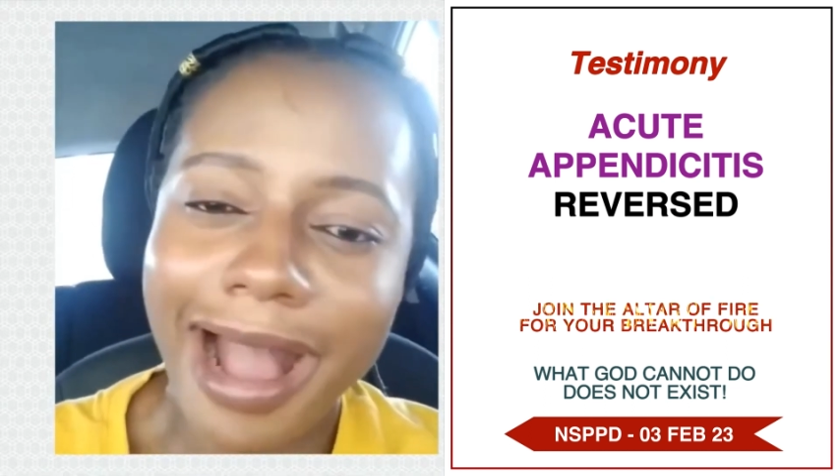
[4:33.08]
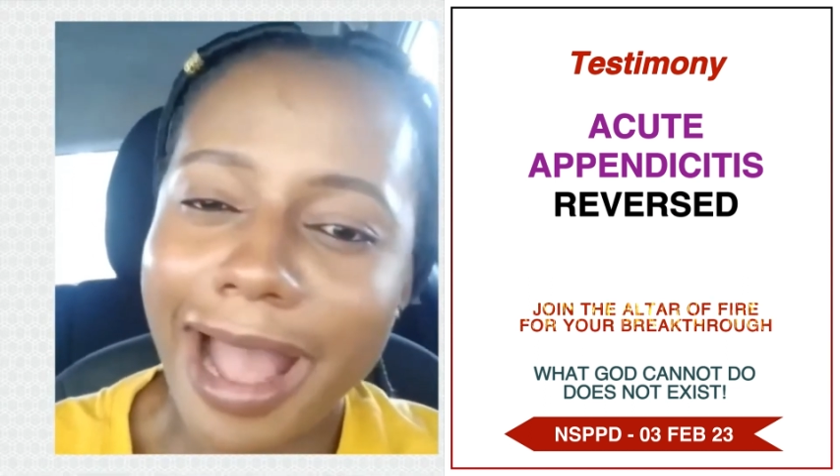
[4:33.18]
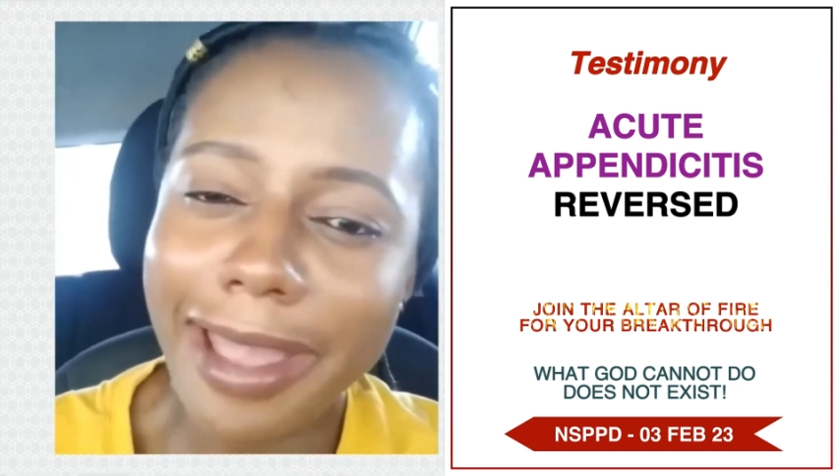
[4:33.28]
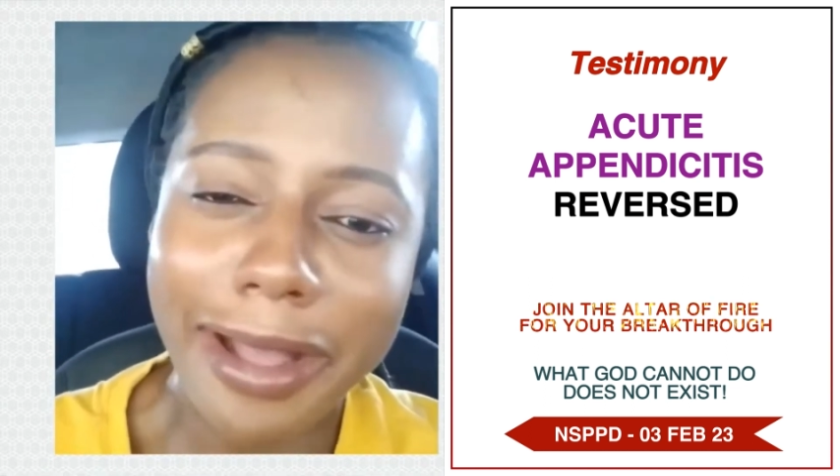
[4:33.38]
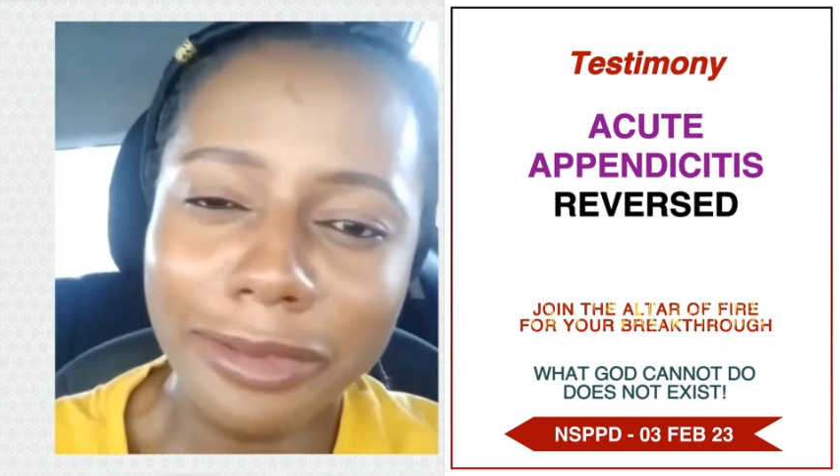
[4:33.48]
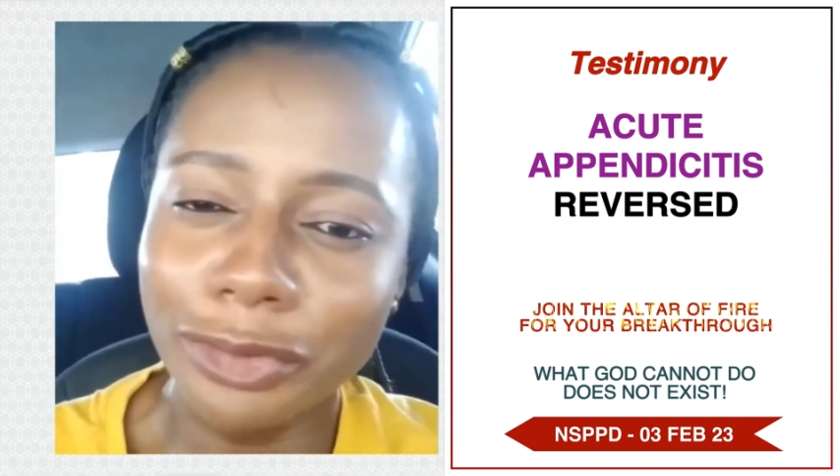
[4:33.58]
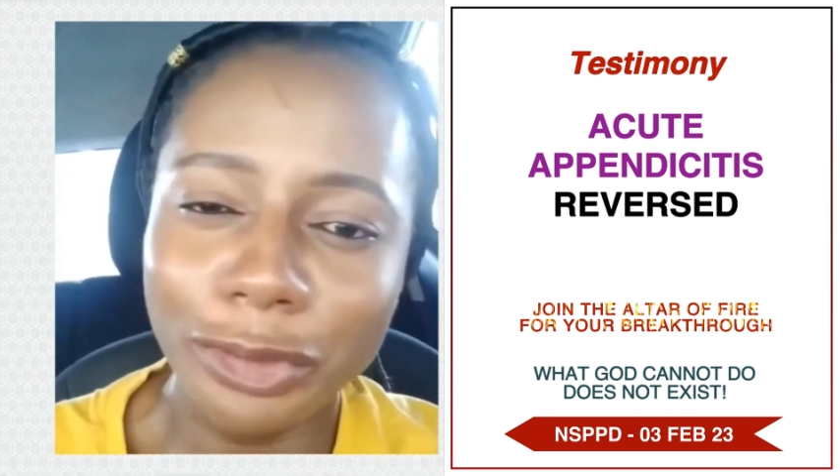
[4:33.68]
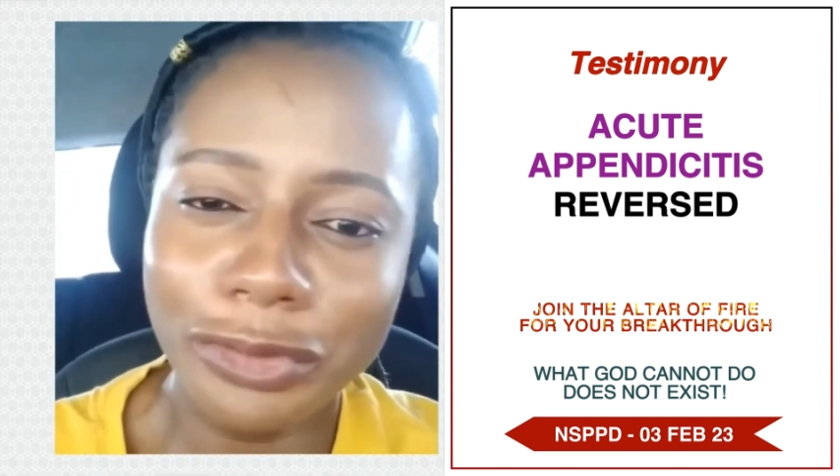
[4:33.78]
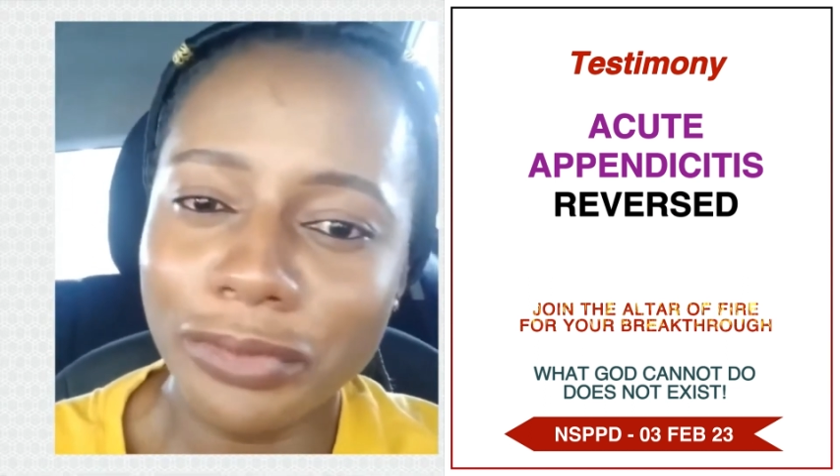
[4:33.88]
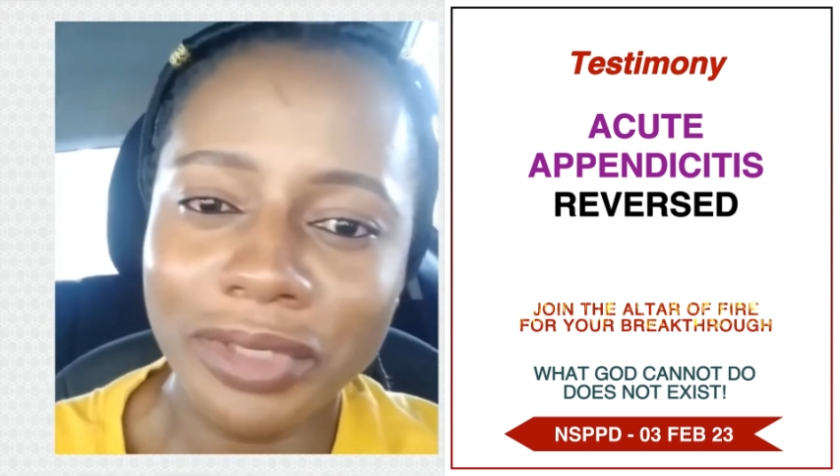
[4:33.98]
I held
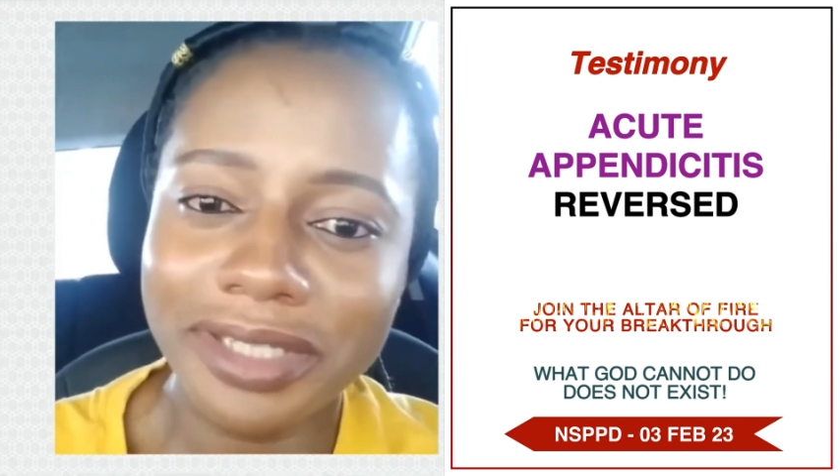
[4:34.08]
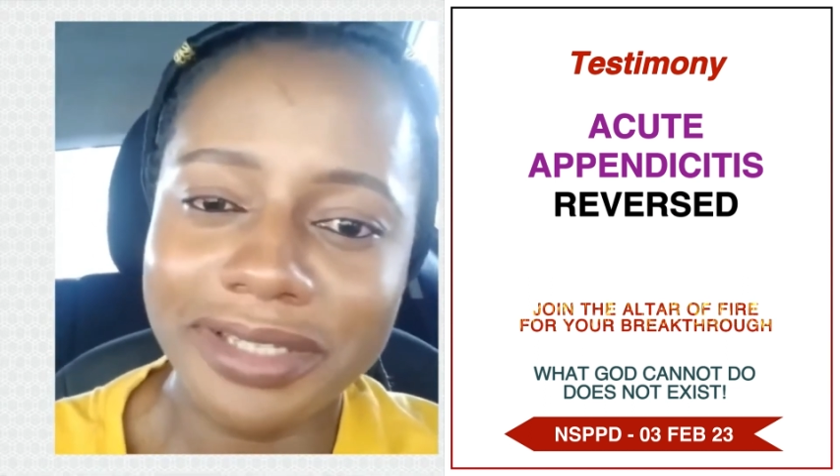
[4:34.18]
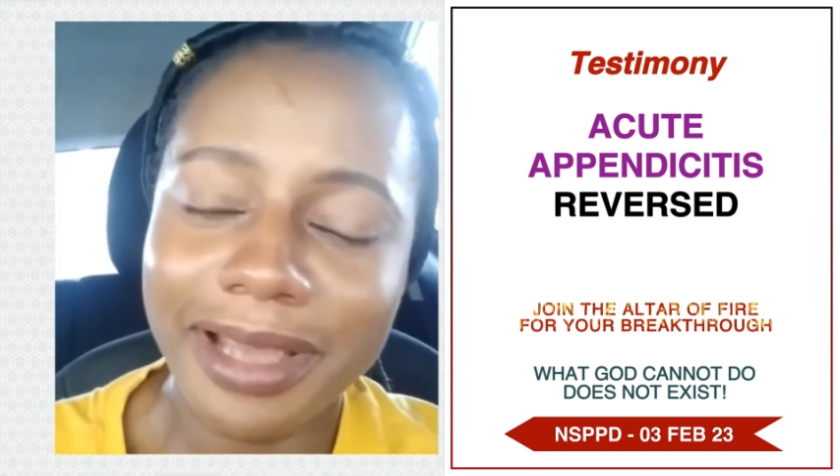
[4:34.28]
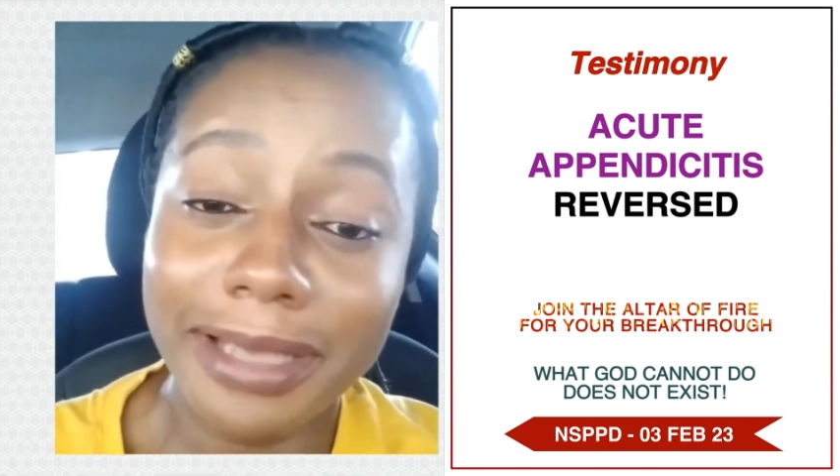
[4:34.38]
on to it.